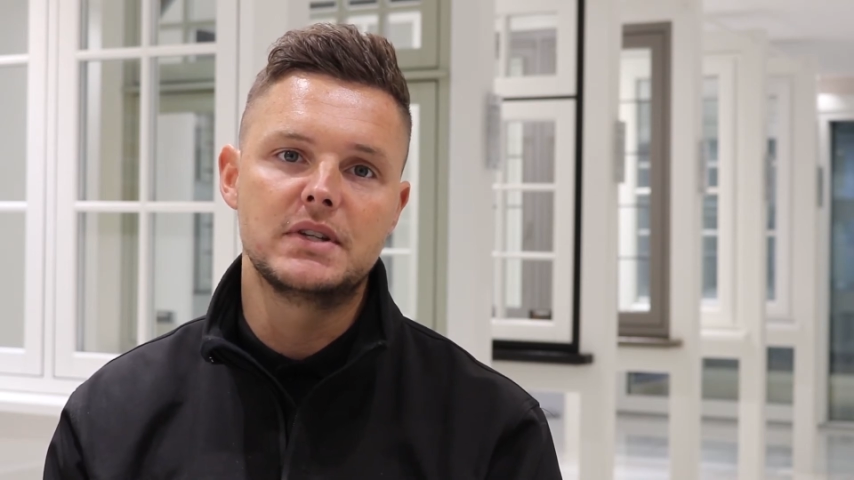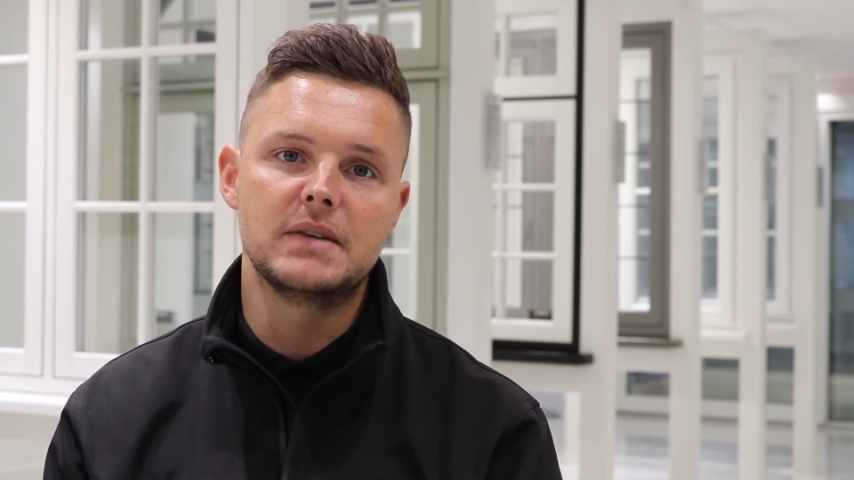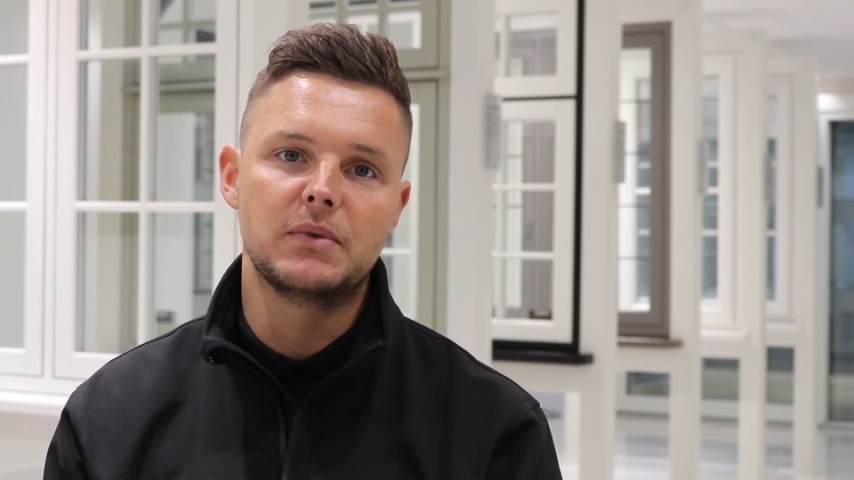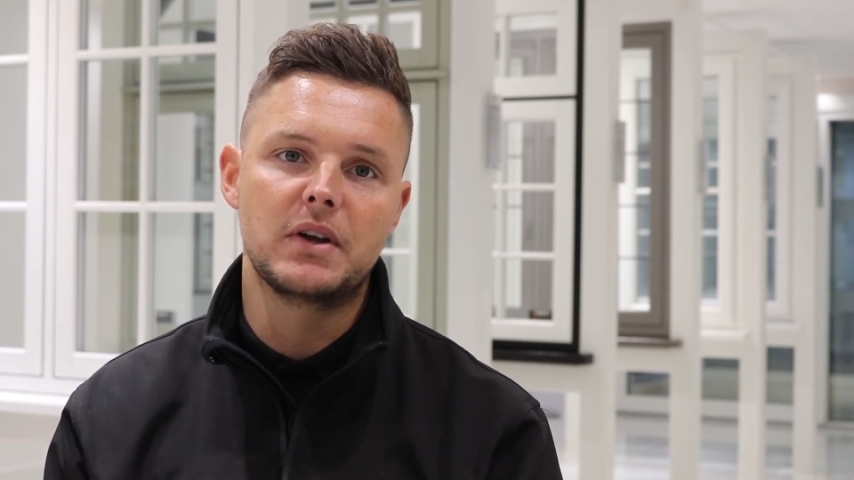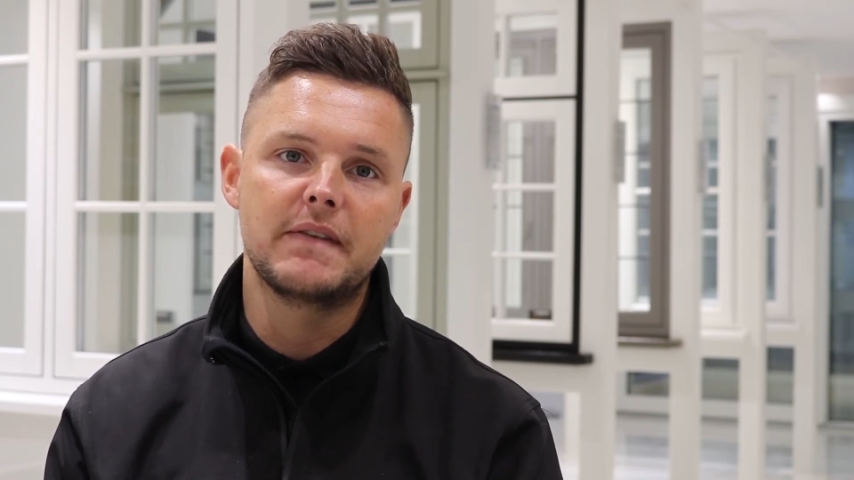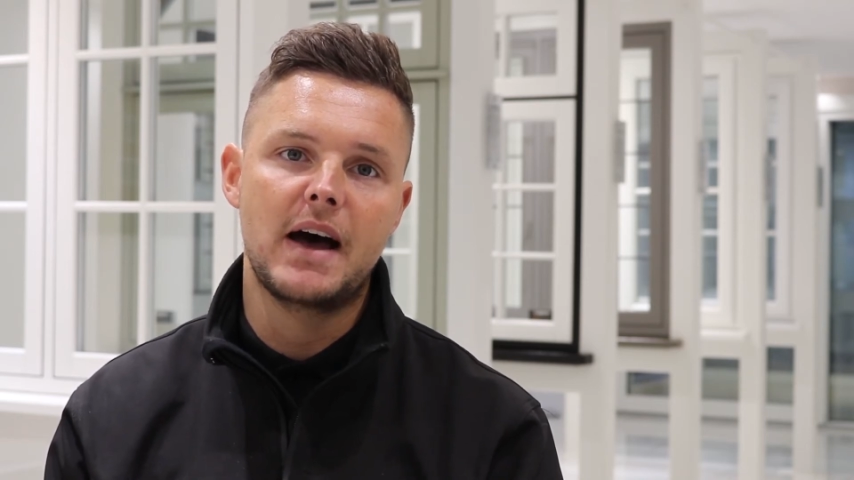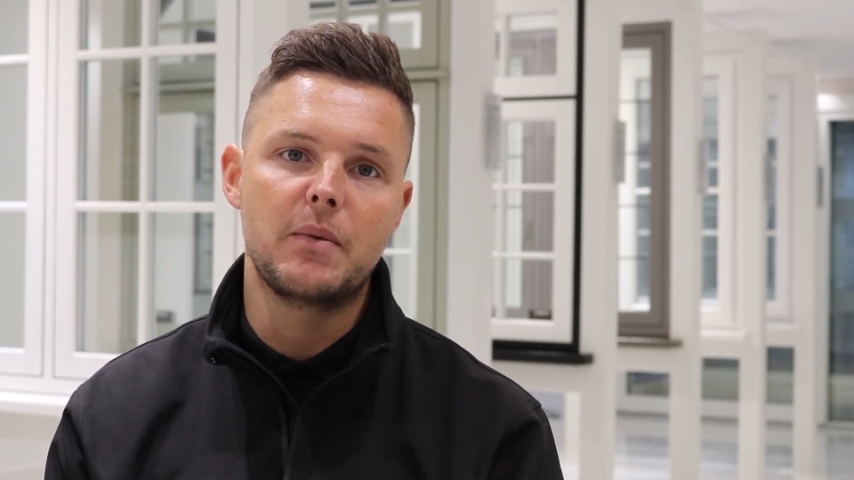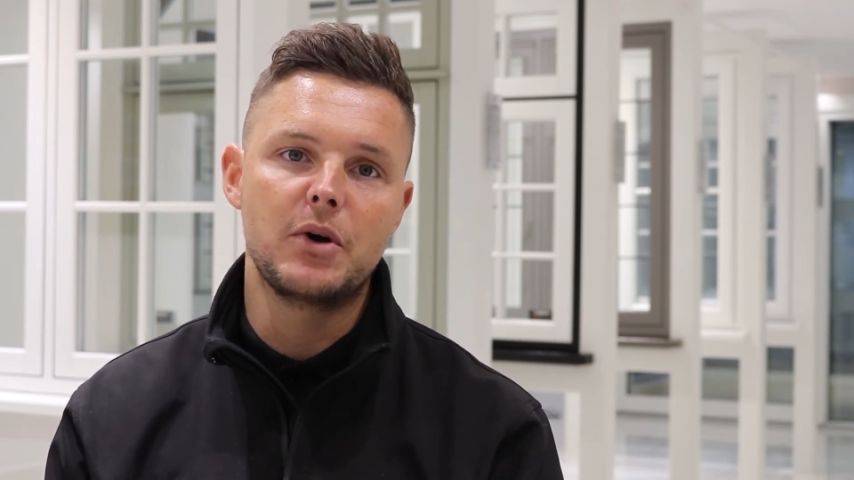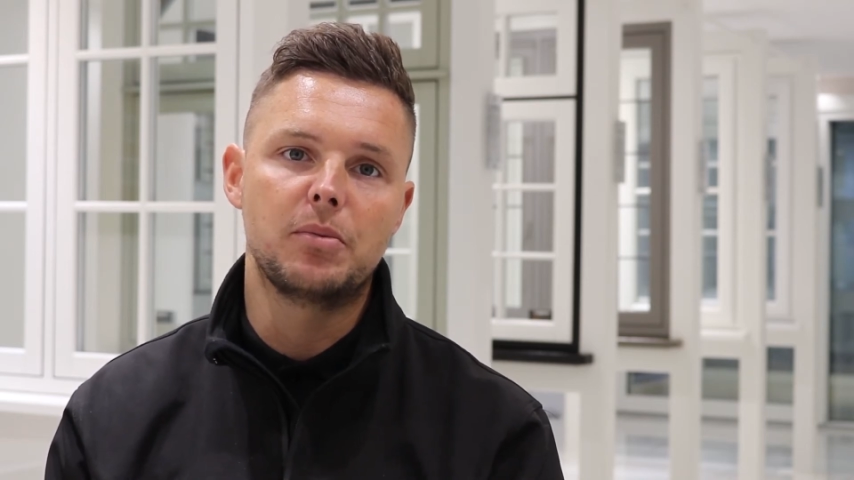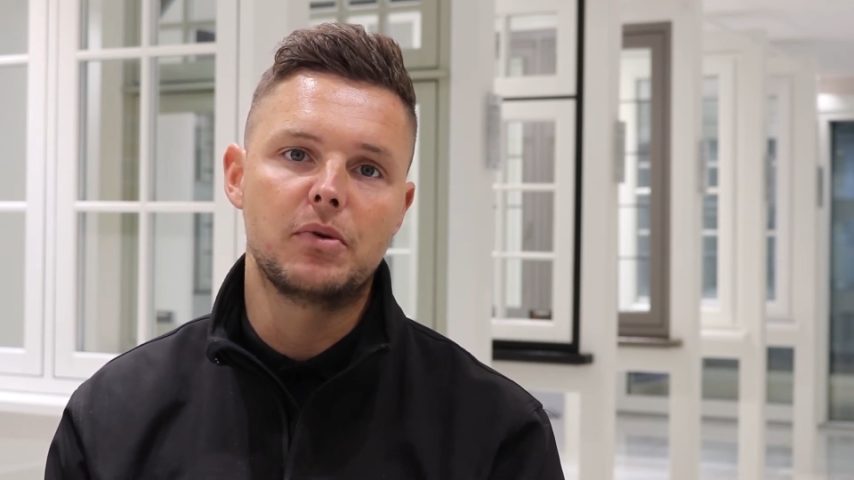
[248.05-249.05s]
to kind of
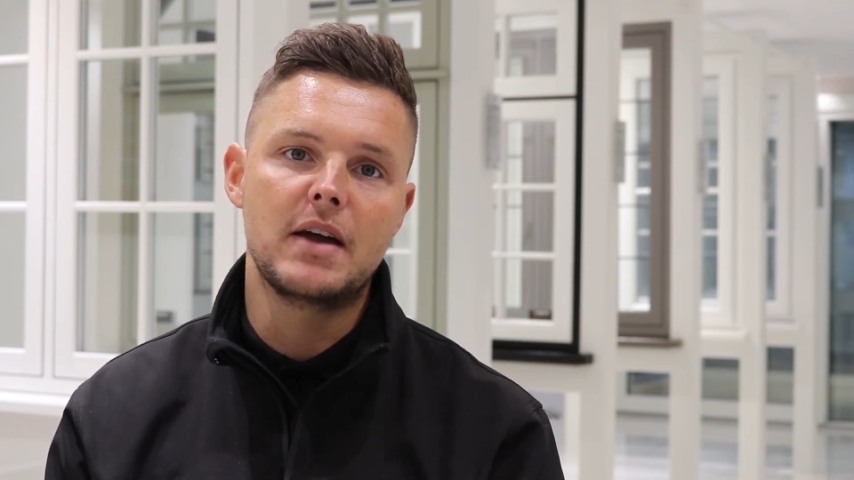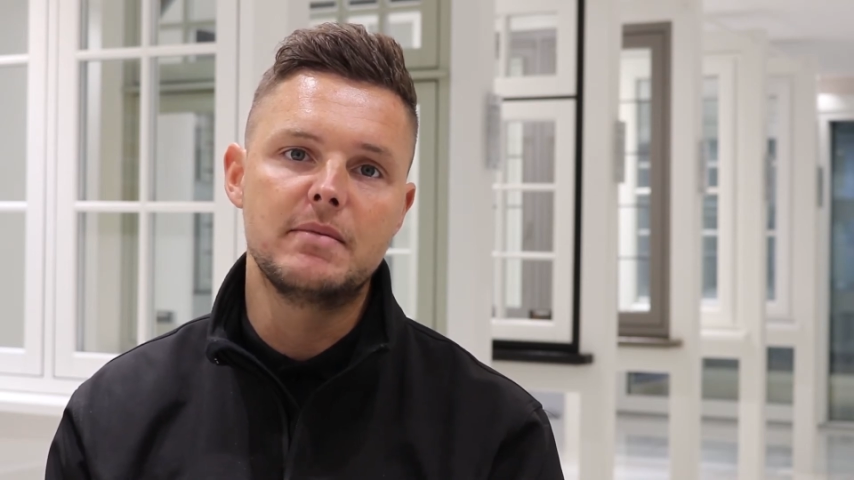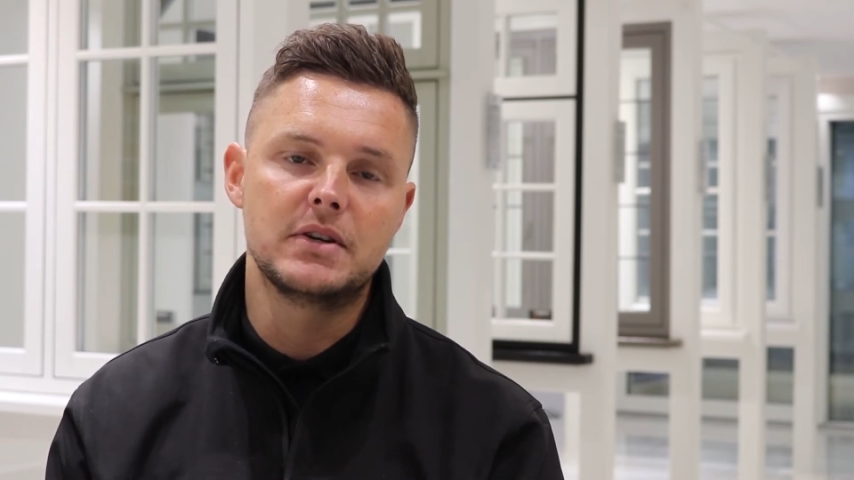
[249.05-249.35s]
how we operate,